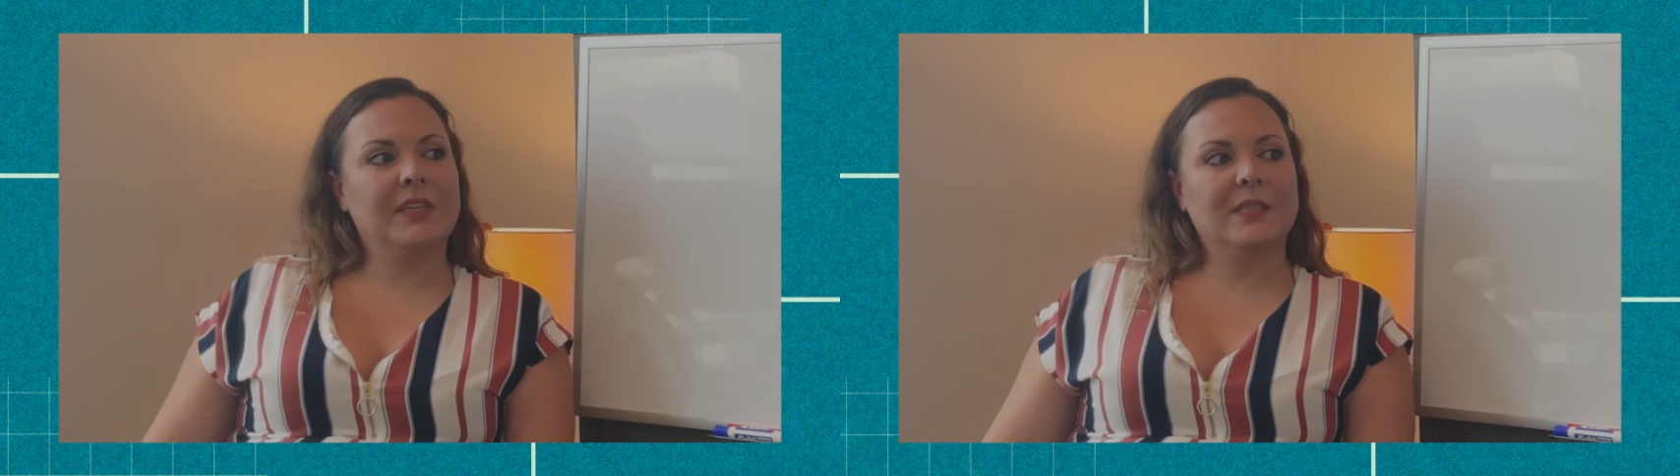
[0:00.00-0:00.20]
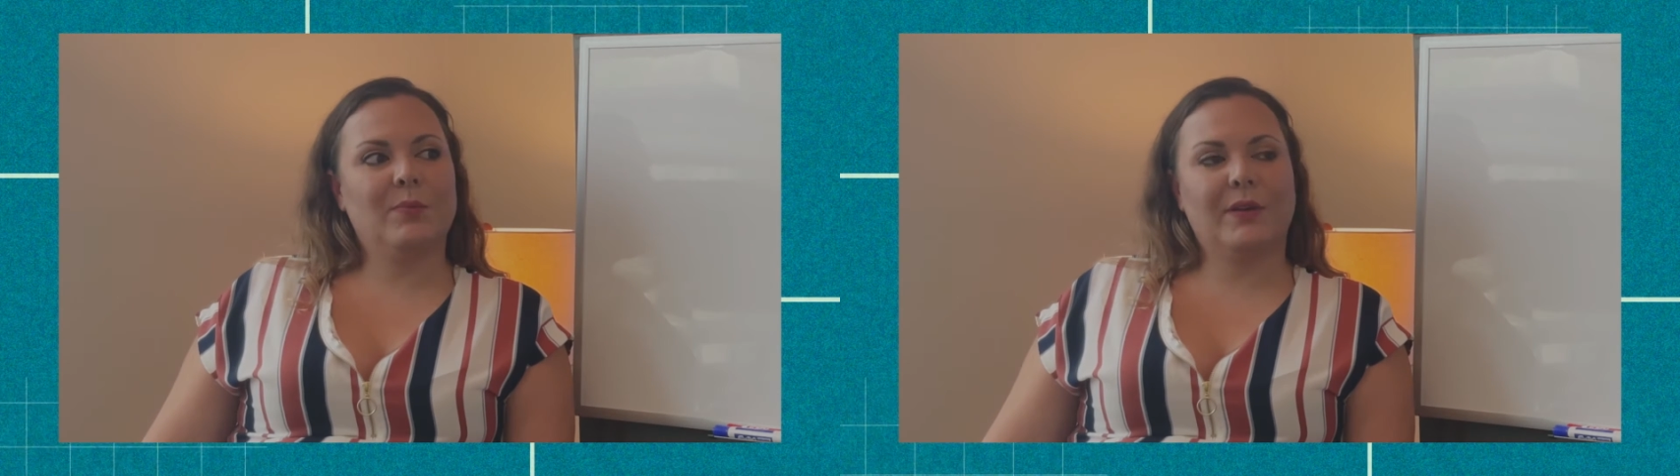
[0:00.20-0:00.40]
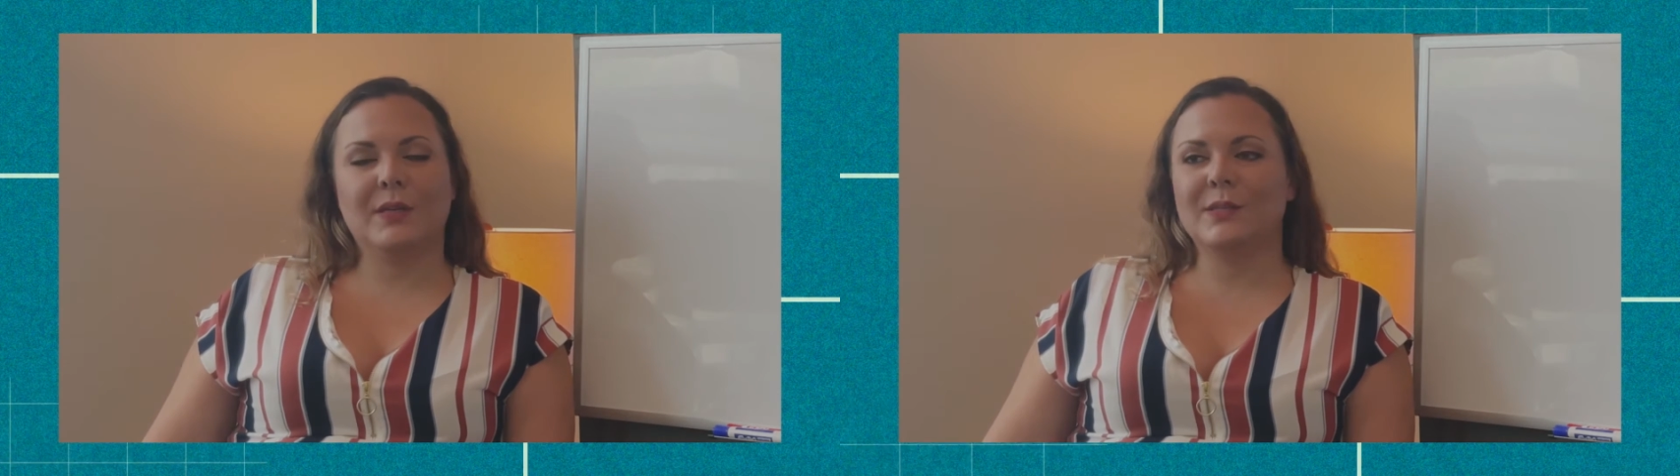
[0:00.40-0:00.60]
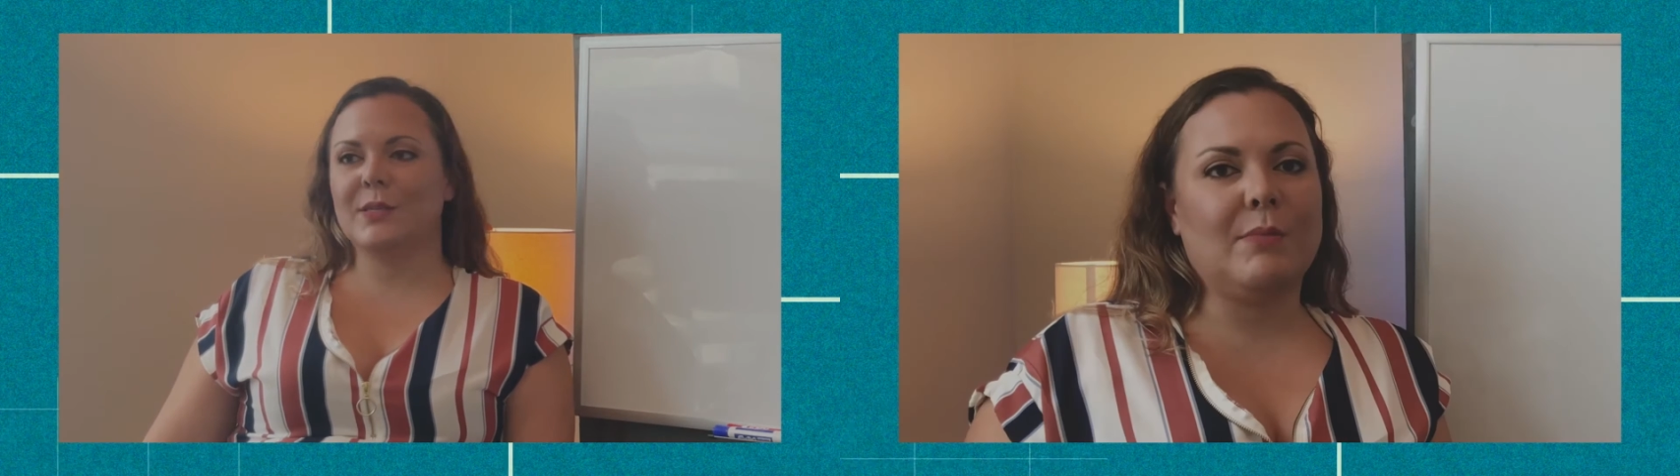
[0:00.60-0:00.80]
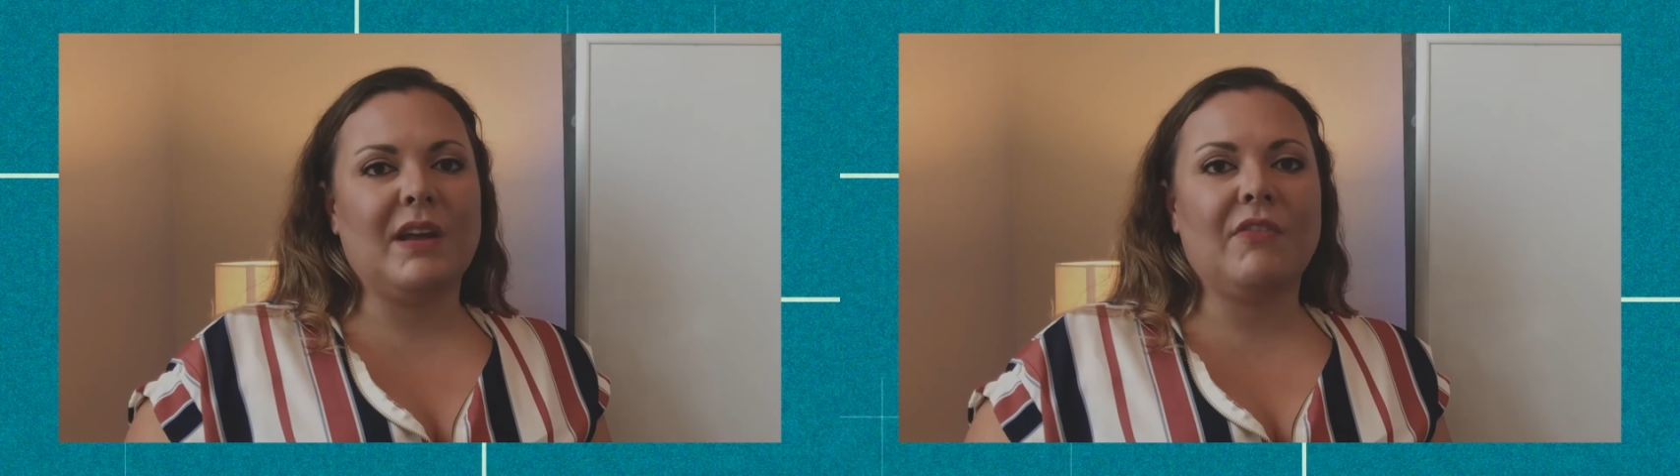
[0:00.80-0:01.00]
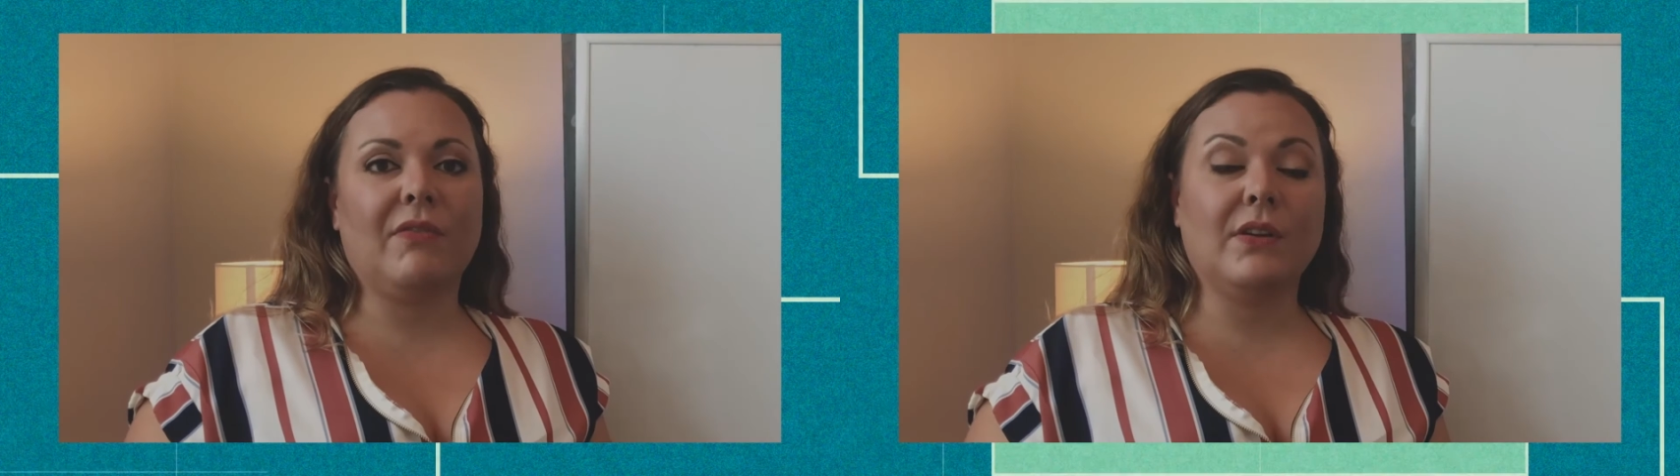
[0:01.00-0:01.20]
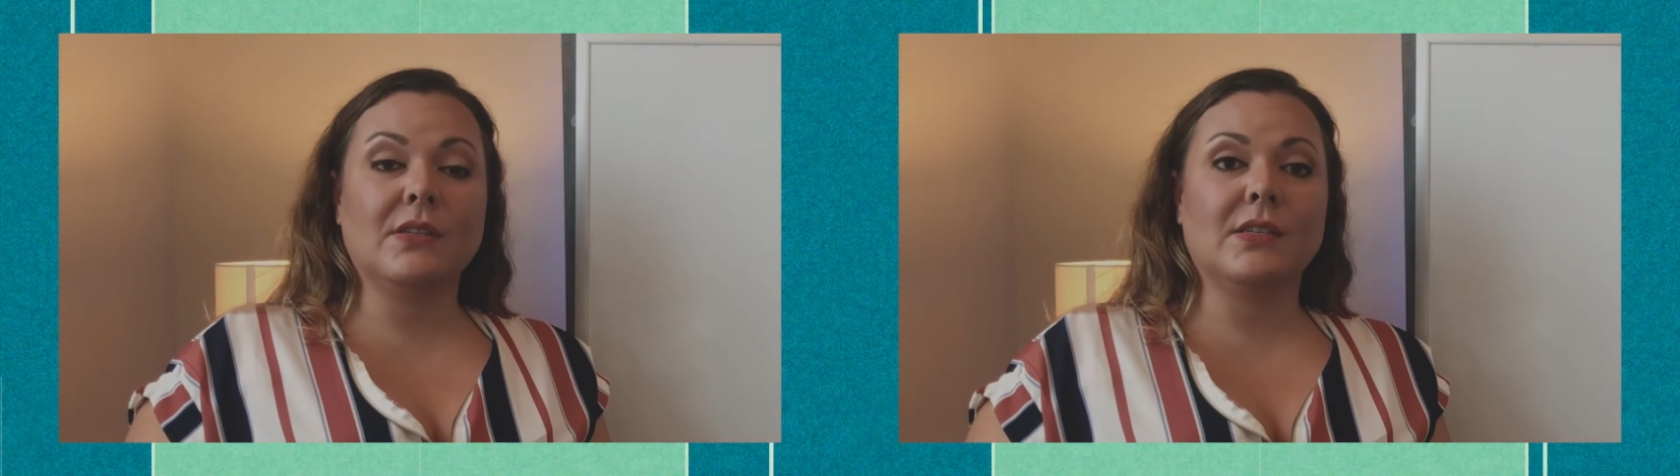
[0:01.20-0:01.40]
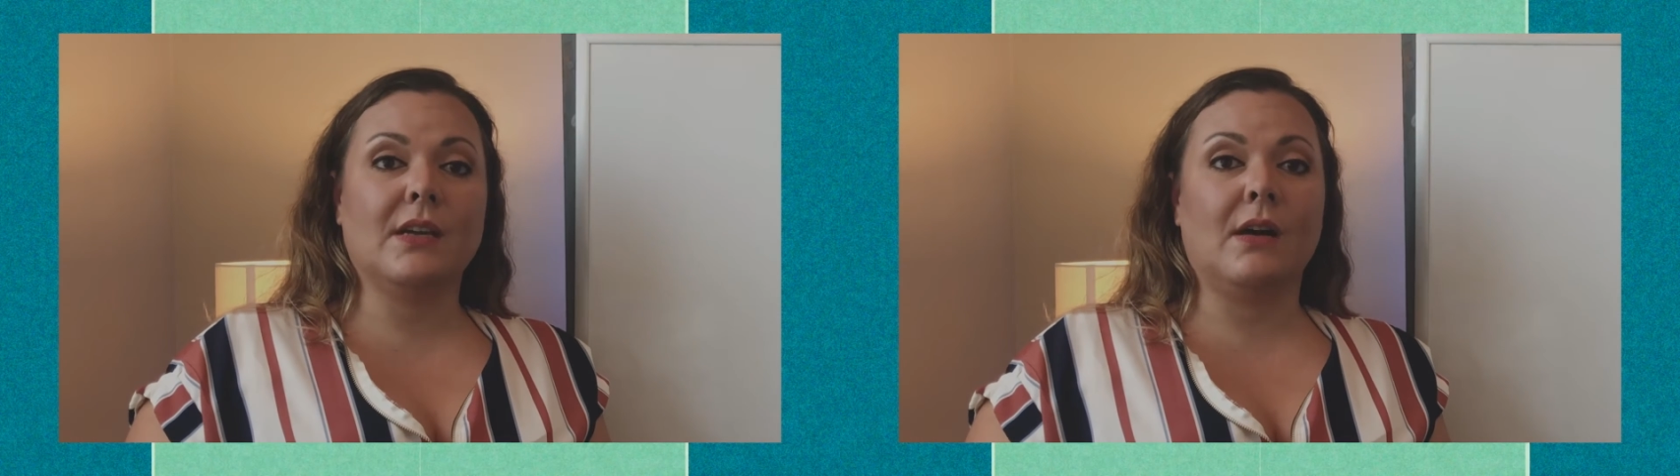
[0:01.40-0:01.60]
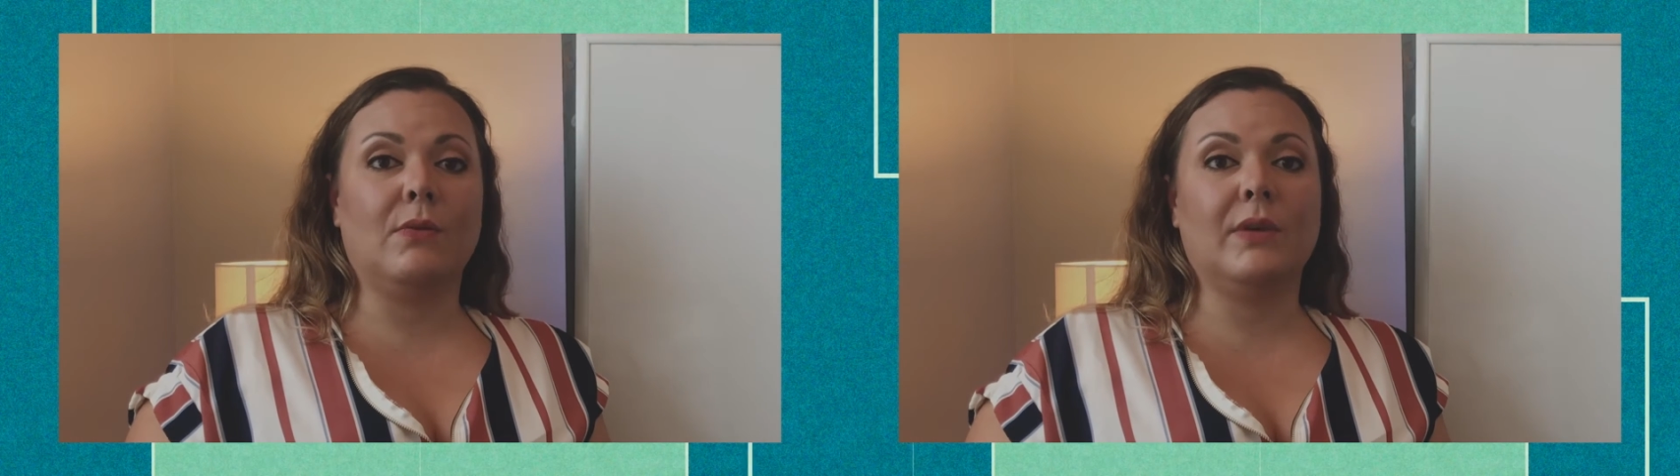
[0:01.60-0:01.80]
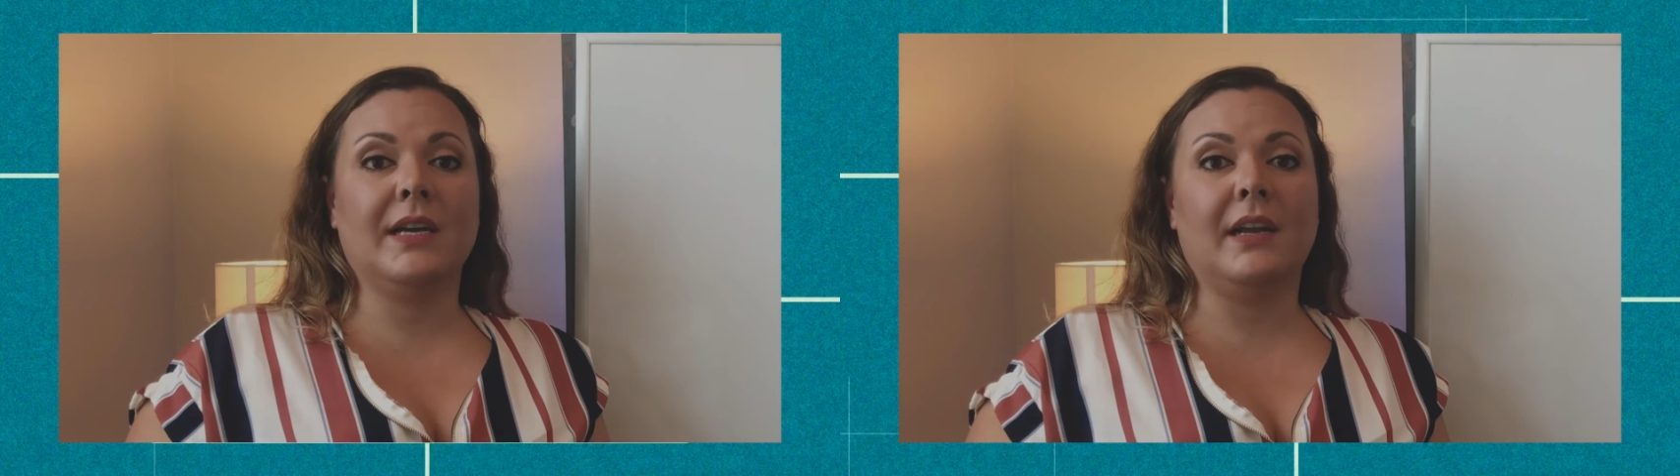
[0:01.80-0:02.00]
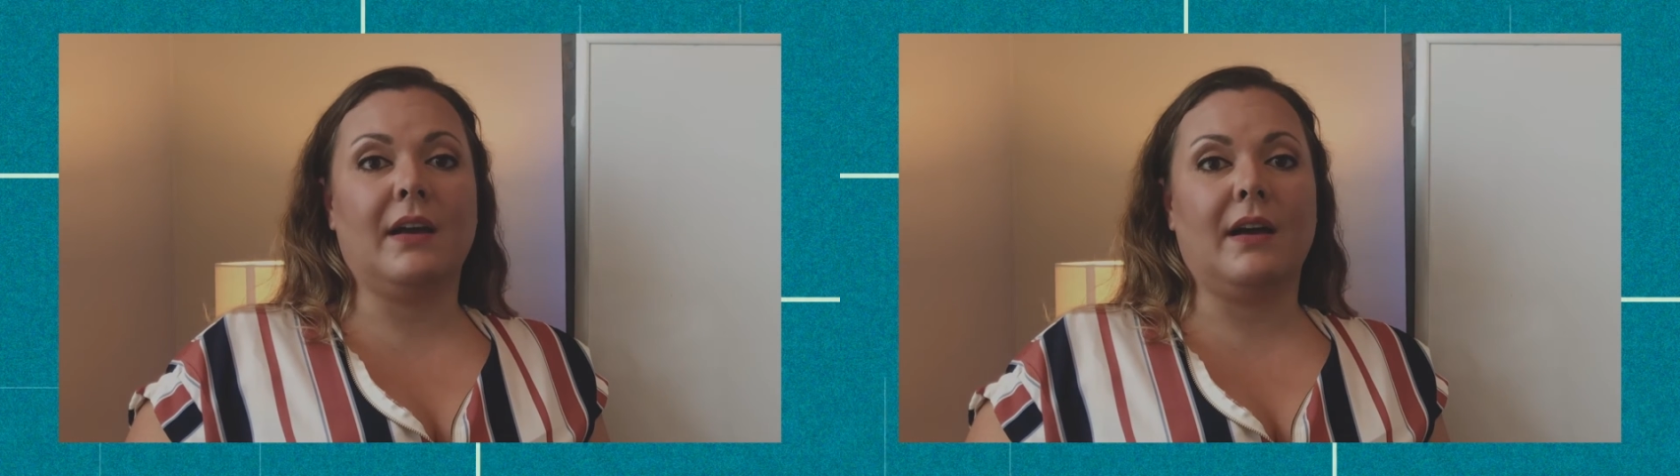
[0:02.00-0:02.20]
experience in my first sale with